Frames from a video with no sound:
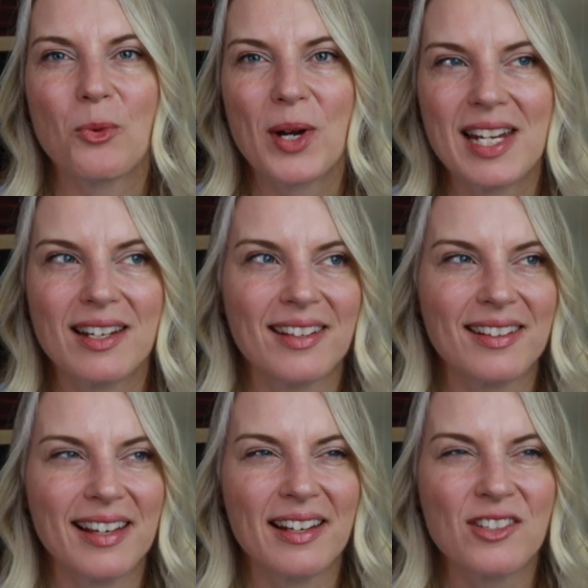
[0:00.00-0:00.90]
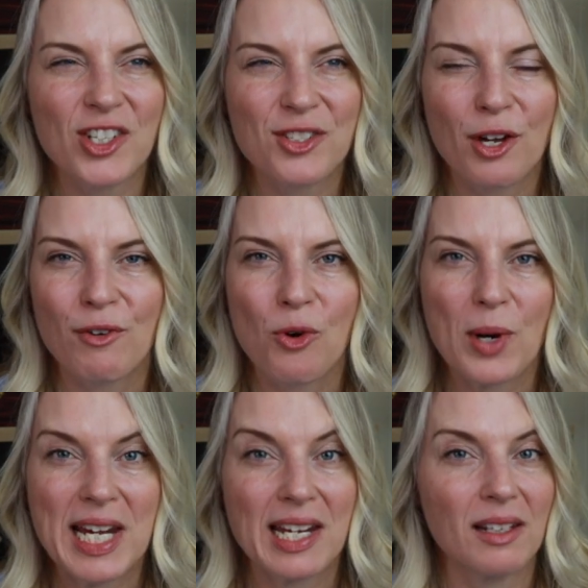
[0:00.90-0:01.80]
a week, uh, just over a
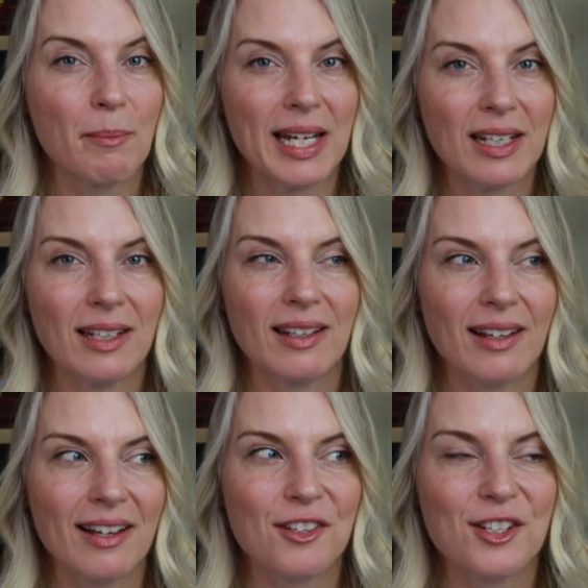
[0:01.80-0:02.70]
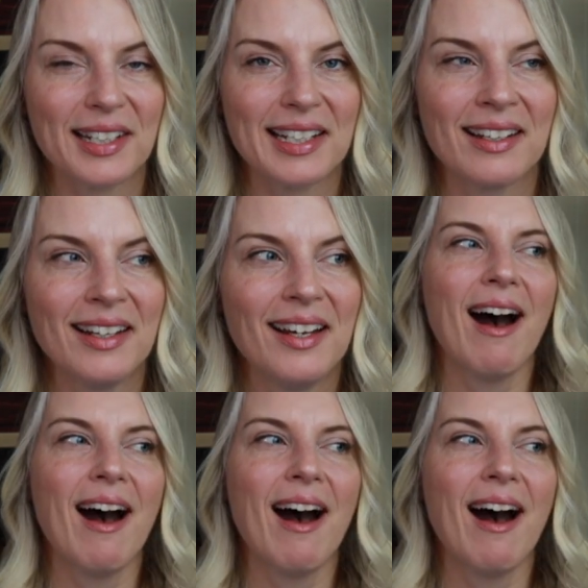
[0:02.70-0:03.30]
week in the making actually.